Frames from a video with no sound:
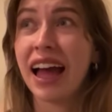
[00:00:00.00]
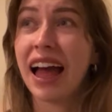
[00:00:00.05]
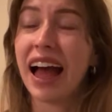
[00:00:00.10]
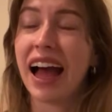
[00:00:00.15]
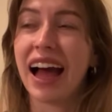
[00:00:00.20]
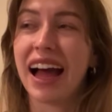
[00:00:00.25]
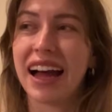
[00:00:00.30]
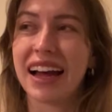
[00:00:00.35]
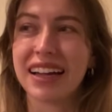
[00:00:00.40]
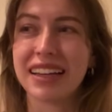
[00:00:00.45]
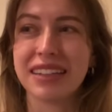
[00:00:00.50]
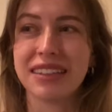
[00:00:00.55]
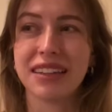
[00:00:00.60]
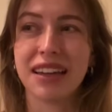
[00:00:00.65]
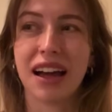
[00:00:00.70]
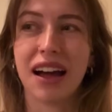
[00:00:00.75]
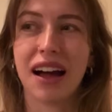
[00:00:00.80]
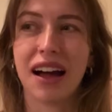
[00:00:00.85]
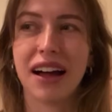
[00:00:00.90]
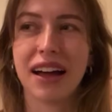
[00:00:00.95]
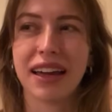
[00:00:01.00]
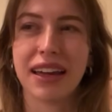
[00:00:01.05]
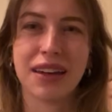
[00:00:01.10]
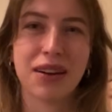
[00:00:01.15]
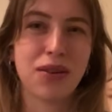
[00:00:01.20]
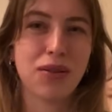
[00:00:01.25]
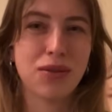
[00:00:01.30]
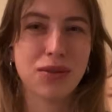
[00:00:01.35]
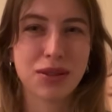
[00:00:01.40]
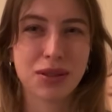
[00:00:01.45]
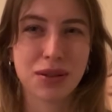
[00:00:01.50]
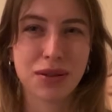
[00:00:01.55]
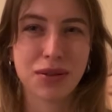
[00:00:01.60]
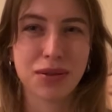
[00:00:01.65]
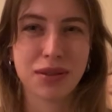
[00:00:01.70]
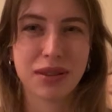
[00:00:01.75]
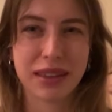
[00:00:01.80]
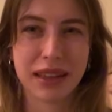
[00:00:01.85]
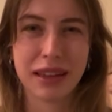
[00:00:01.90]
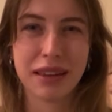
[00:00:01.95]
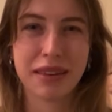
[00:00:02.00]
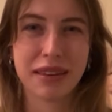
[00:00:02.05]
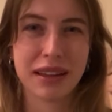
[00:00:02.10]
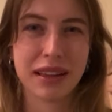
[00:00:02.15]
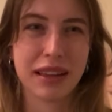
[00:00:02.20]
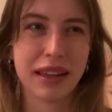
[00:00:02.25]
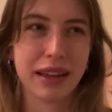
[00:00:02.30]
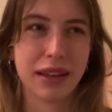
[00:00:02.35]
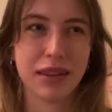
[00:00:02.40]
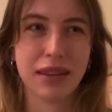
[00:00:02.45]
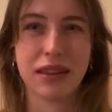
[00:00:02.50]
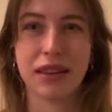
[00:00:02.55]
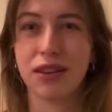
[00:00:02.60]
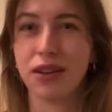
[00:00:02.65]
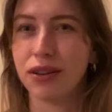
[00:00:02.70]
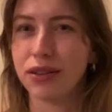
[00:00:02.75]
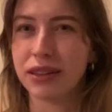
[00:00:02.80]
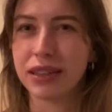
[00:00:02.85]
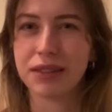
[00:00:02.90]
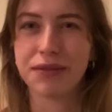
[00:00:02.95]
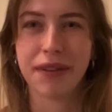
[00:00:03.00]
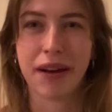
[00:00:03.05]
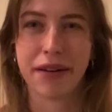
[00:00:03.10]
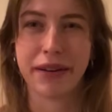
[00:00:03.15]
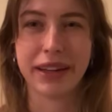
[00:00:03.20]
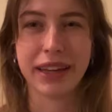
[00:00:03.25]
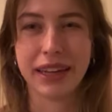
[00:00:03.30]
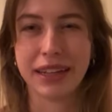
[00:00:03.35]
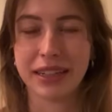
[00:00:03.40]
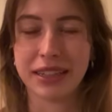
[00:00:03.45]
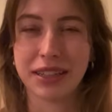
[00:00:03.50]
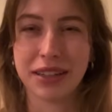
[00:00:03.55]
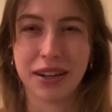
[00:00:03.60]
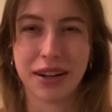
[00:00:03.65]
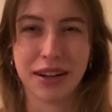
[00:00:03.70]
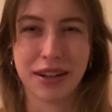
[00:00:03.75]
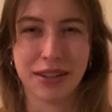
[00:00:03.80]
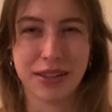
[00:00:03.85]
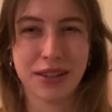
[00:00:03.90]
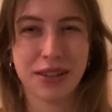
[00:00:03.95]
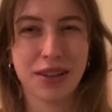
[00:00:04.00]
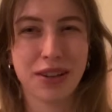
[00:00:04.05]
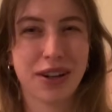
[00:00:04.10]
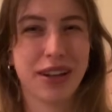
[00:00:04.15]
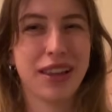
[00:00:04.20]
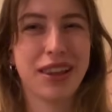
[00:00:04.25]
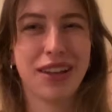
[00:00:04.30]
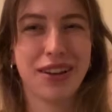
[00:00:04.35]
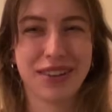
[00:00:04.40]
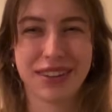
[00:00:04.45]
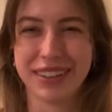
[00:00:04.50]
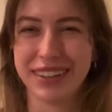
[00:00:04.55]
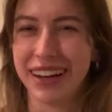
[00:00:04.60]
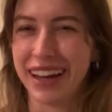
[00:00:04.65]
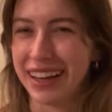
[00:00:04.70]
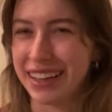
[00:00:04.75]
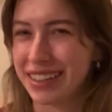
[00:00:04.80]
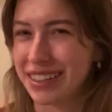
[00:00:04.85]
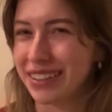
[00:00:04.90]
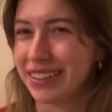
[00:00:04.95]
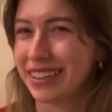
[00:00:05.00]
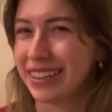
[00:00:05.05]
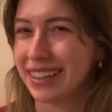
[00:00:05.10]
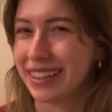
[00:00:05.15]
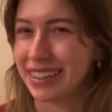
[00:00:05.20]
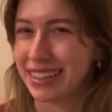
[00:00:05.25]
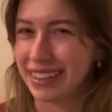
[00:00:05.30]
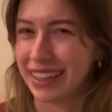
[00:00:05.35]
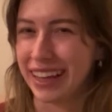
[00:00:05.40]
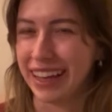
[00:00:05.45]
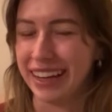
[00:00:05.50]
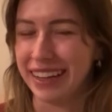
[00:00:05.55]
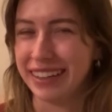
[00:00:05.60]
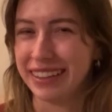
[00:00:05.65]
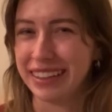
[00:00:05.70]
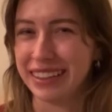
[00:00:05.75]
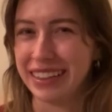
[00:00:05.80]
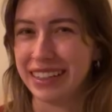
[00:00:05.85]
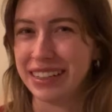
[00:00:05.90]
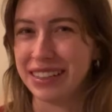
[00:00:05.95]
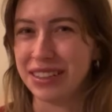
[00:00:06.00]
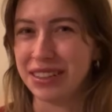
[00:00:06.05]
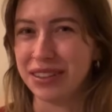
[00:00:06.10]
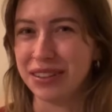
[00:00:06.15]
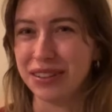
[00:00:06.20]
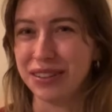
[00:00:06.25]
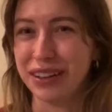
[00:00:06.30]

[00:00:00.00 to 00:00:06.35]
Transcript: And I also think that like a lot of these variegated yarns look a lot nicer in the skin than they do